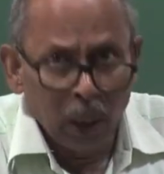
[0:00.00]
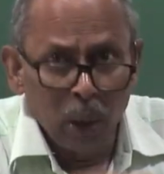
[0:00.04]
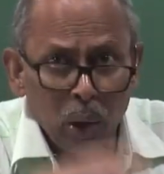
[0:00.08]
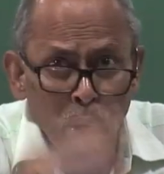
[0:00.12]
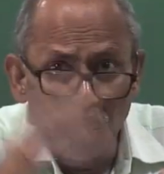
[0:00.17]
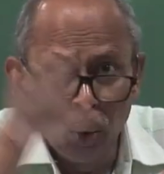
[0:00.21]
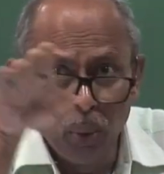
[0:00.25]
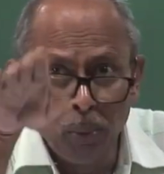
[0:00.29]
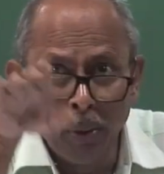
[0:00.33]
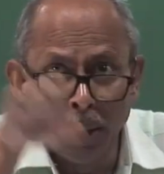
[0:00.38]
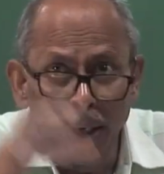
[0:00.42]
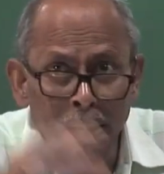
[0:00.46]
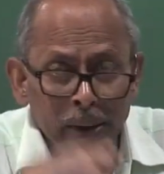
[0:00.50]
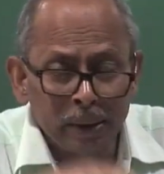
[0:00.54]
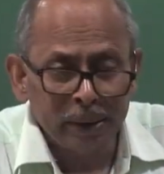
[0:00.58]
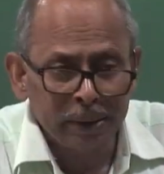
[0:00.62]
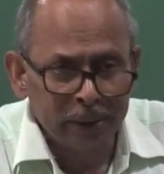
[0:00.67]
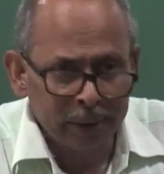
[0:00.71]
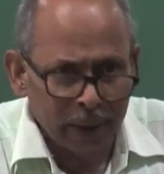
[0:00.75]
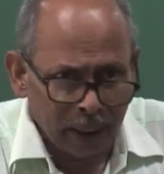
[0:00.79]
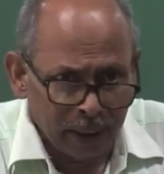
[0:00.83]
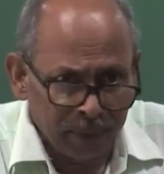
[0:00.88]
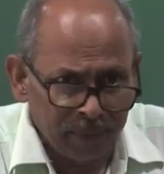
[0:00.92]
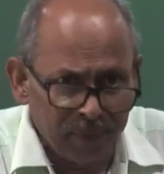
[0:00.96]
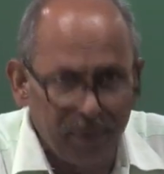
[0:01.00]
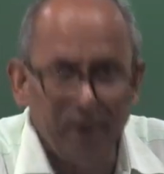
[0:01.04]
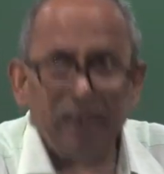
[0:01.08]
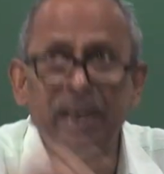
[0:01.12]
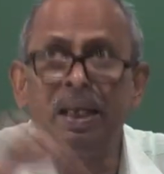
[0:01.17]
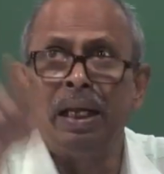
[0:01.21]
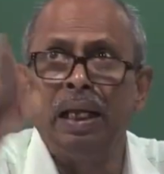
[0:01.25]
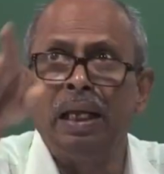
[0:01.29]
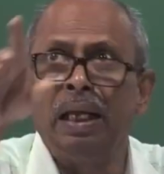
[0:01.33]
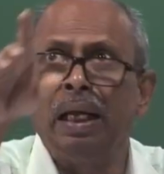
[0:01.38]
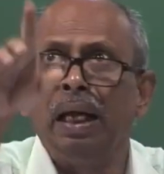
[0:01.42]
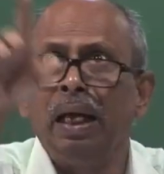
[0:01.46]
louvers and
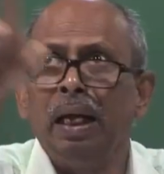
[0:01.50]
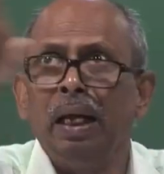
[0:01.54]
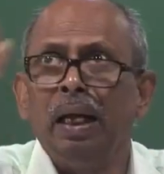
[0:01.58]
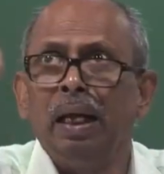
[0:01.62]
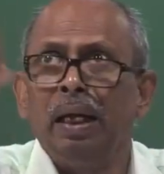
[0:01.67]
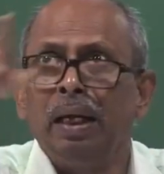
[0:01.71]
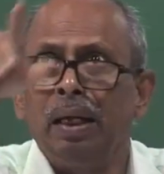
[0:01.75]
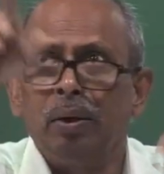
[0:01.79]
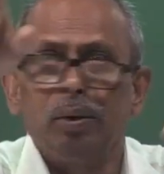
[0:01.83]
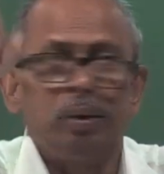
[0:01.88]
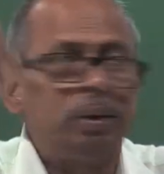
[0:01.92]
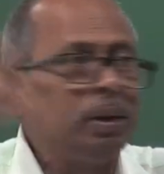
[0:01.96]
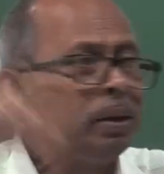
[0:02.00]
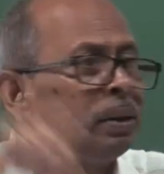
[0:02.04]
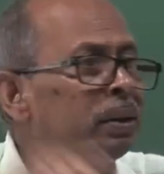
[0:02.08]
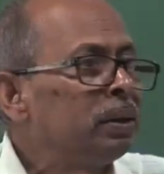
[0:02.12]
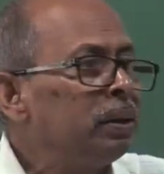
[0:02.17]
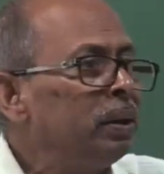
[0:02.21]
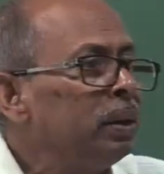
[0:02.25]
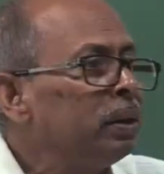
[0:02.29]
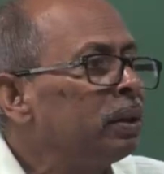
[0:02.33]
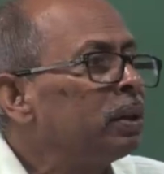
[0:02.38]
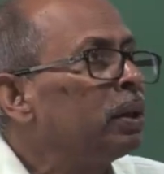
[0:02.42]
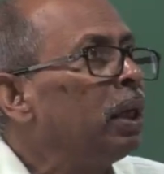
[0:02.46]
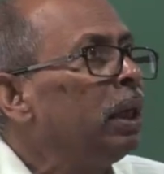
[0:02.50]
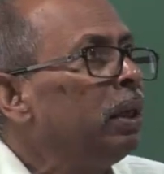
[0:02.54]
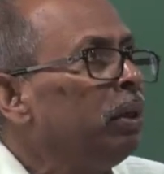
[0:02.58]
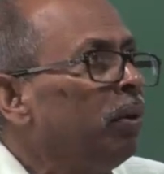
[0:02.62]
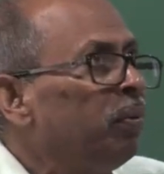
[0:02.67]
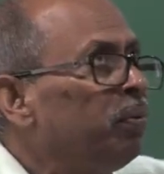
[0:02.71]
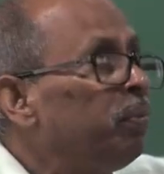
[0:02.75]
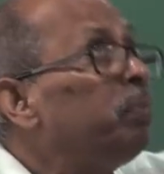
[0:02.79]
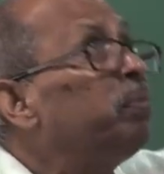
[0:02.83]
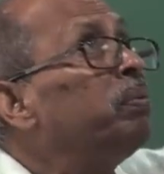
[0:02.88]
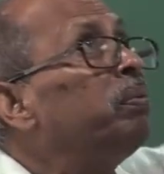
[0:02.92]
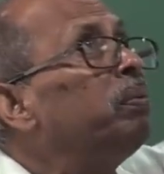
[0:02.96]
fitting, this kind
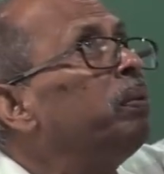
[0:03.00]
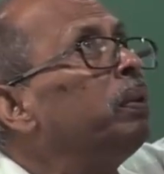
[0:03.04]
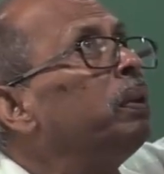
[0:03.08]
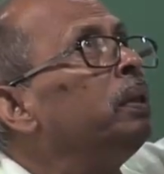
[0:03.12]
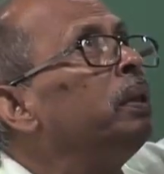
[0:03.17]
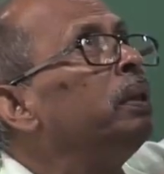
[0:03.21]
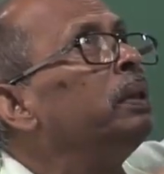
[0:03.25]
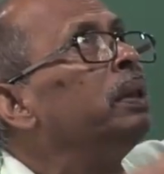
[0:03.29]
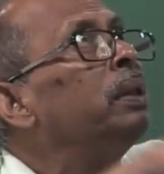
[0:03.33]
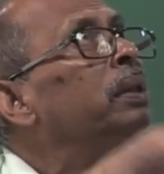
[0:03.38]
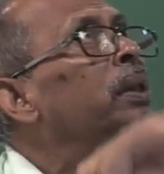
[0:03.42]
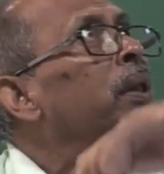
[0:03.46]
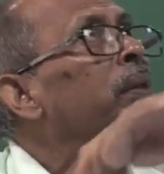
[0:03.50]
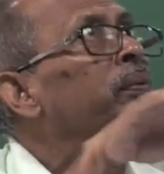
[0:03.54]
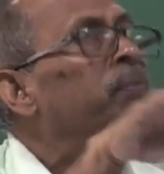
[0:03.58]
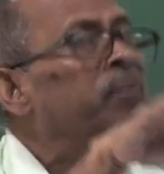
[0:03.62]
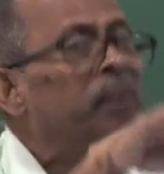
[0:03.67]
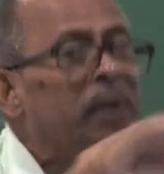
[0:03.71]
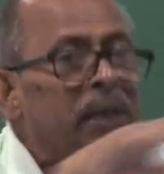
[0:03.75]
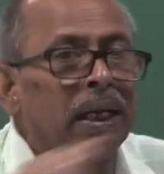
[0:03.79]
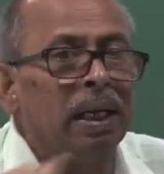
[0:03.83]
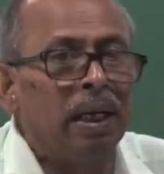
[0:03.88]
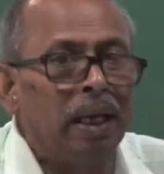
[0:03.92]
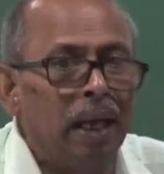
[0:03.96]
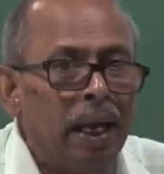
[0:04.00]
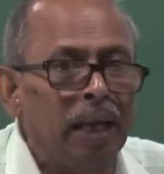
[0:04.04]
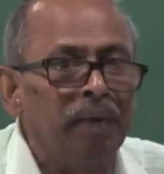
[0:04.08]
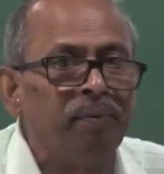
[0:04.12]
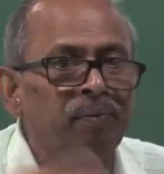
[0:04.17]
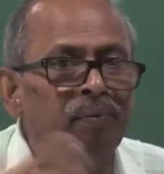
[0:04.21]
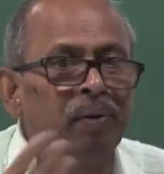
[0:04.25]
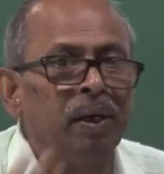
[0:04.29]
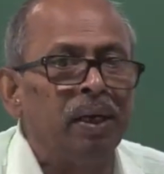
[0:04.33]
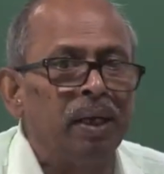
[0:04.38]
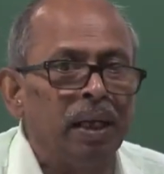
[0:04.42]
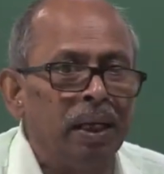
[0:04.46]
of, these are the fitting,
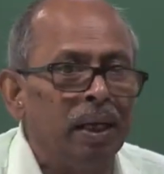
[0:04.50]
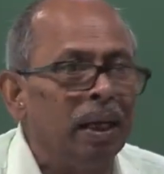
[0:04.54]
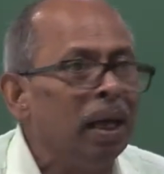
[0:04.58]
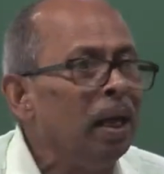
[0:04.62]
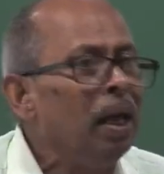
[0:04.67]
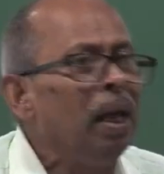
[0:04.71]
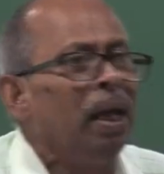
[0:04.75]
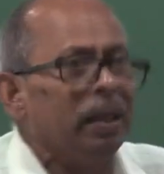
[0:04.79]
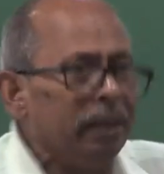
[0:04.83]
light fitting.